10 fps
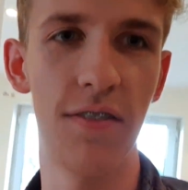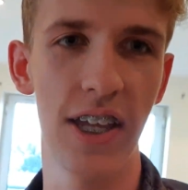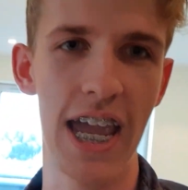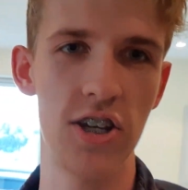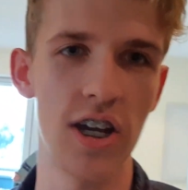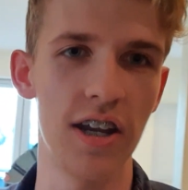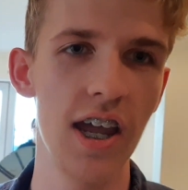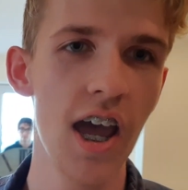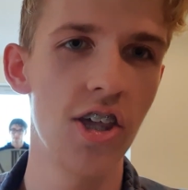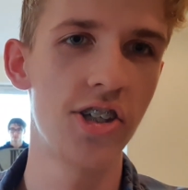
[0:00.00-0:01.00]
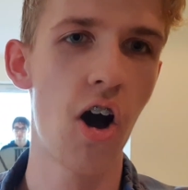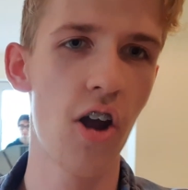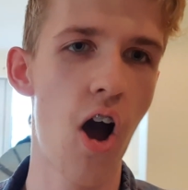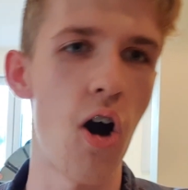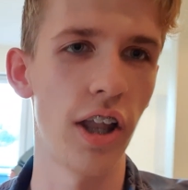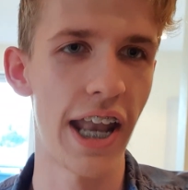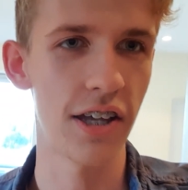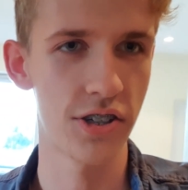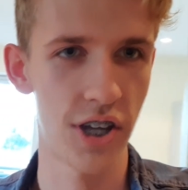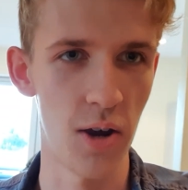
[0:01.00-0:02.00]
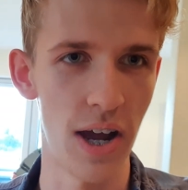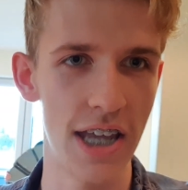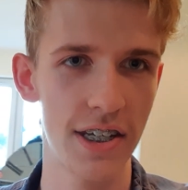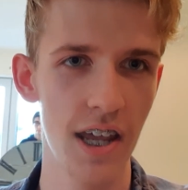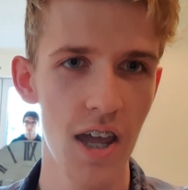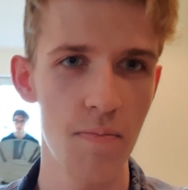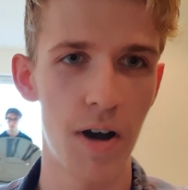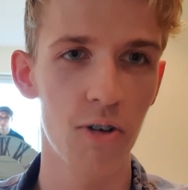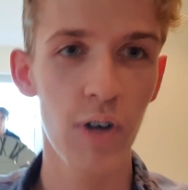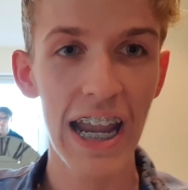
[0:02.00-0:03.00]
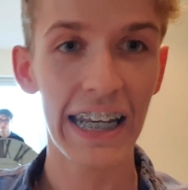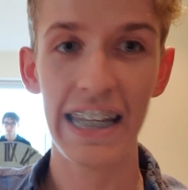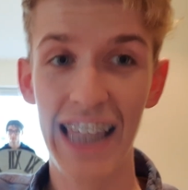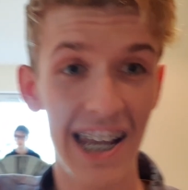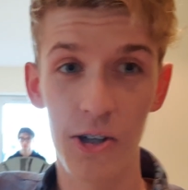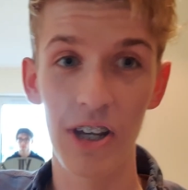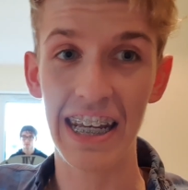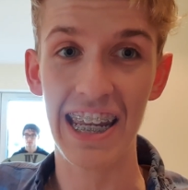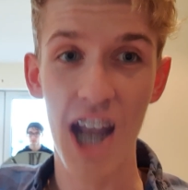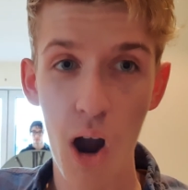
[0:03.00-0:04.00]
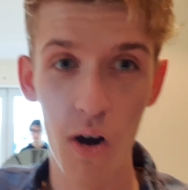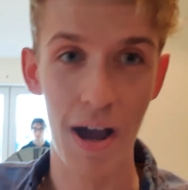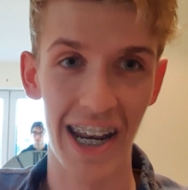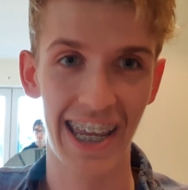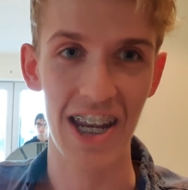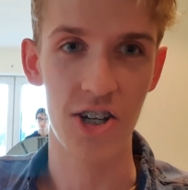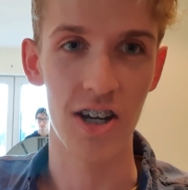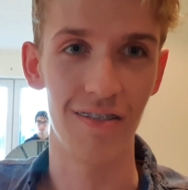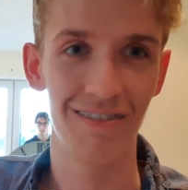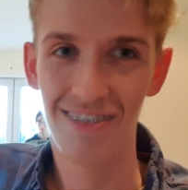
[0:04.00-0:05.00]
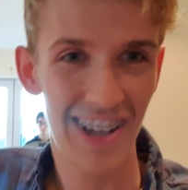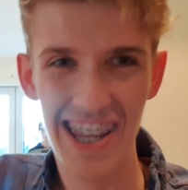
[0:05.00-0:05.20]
of the kitchen. There's not a whole lot else to it, but really, that's all you need to know about a kitchen.